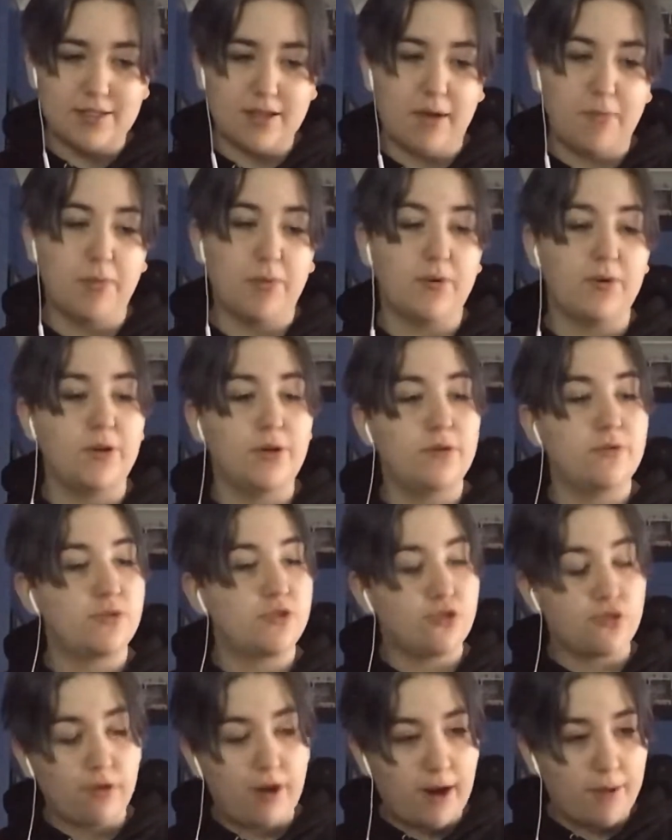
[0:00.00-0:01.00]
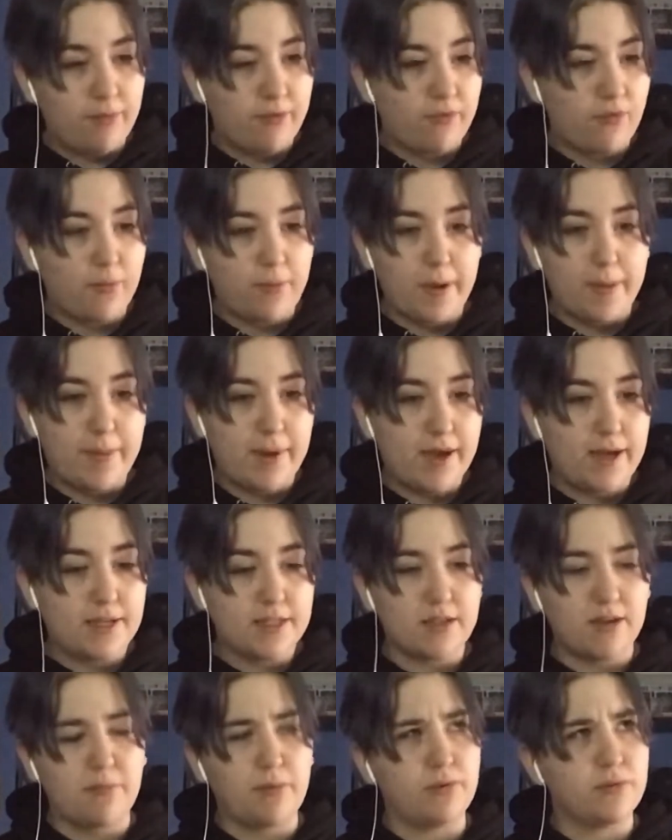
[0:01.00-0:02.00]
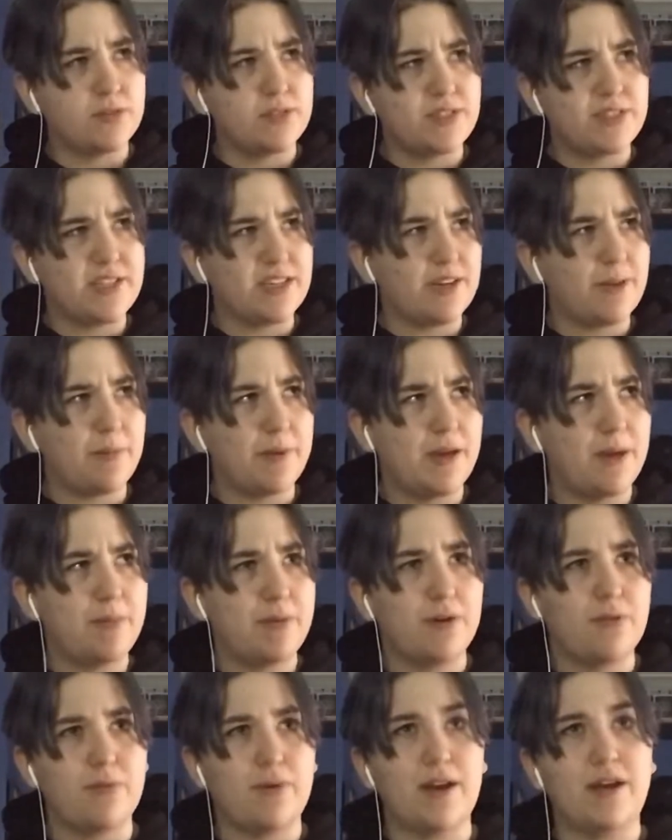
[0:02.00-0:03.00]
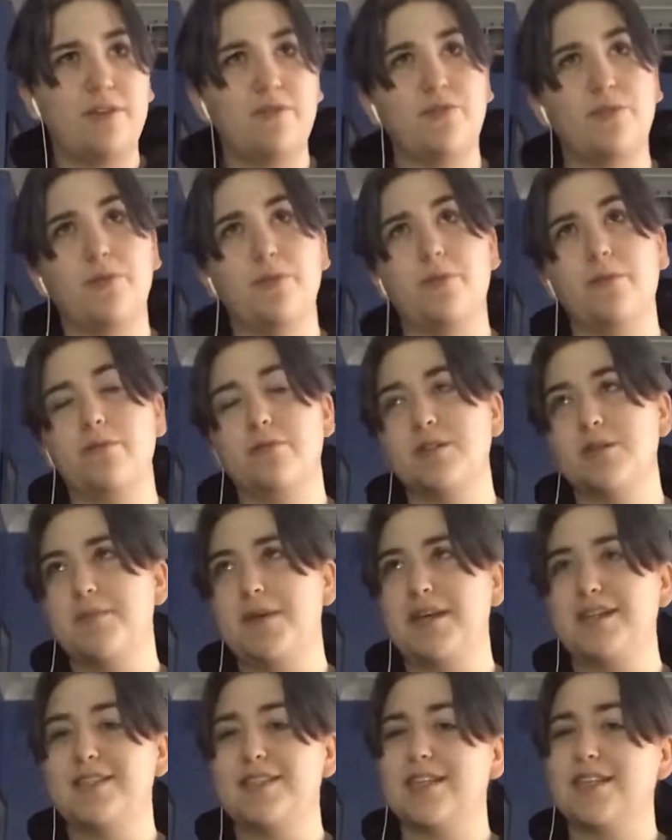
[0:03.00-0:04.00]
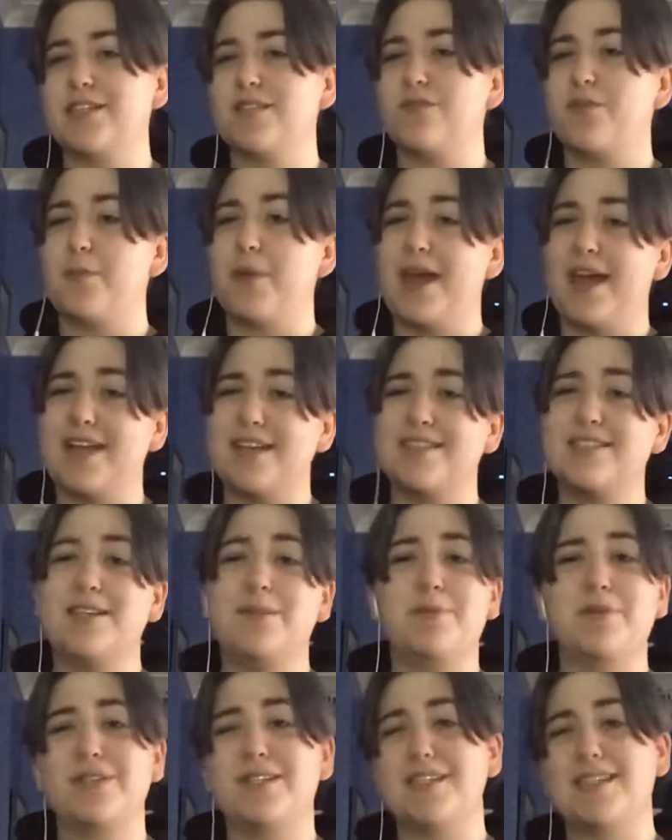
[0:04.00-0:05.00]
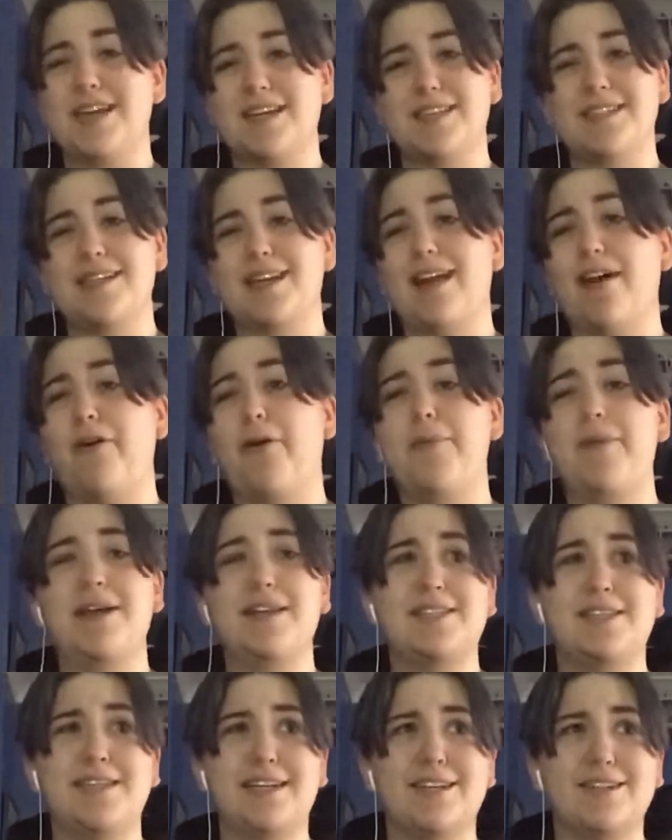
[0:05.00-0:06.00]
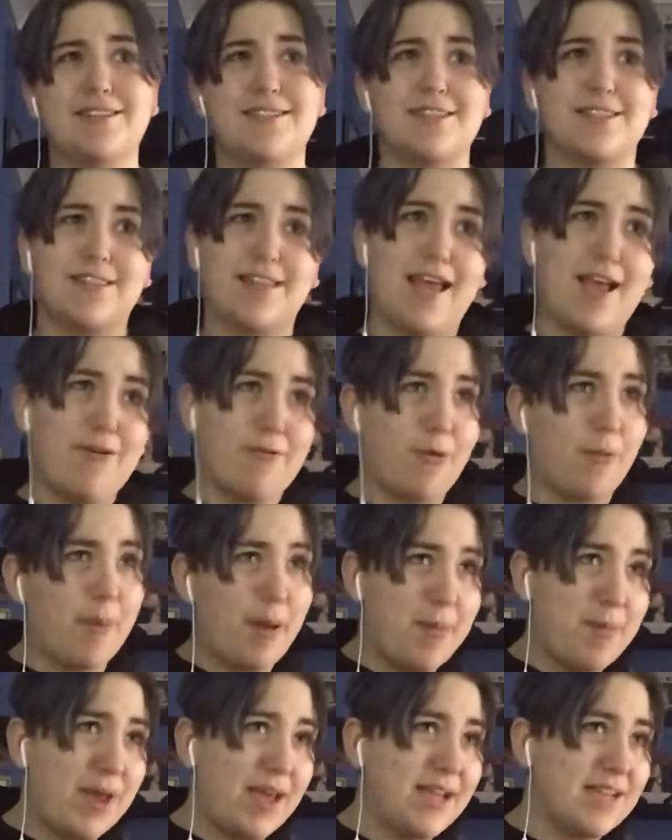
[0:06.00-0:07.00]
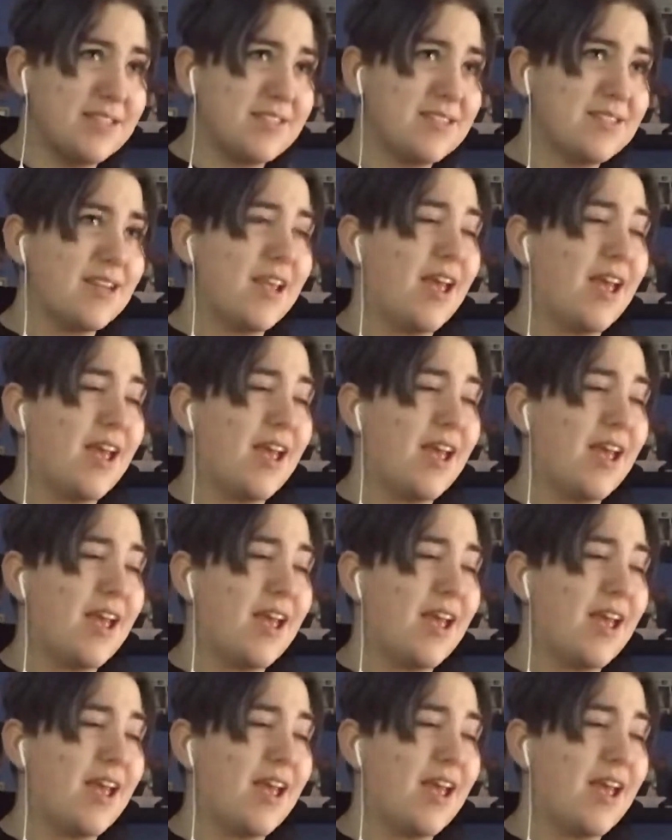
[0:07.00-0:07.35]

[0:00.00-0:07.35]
I bought a new strap for my base. I bought sticker paper ready to make stickers for my Etsy, but to test it out, I made stickers there on my base.